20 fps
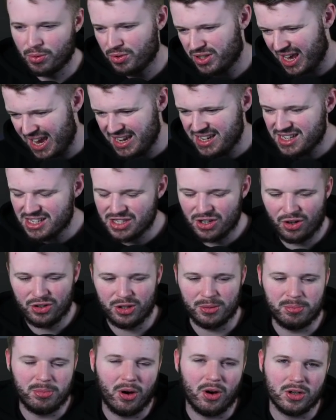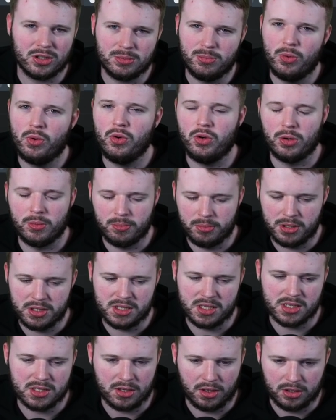getting inside the box, more numbers
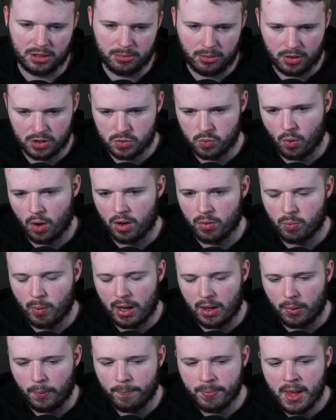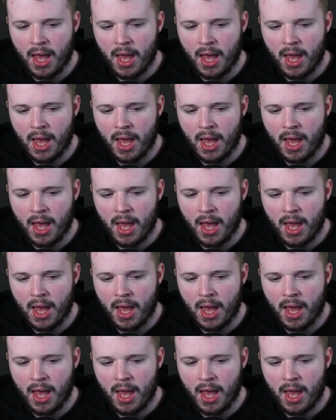inside the box work well.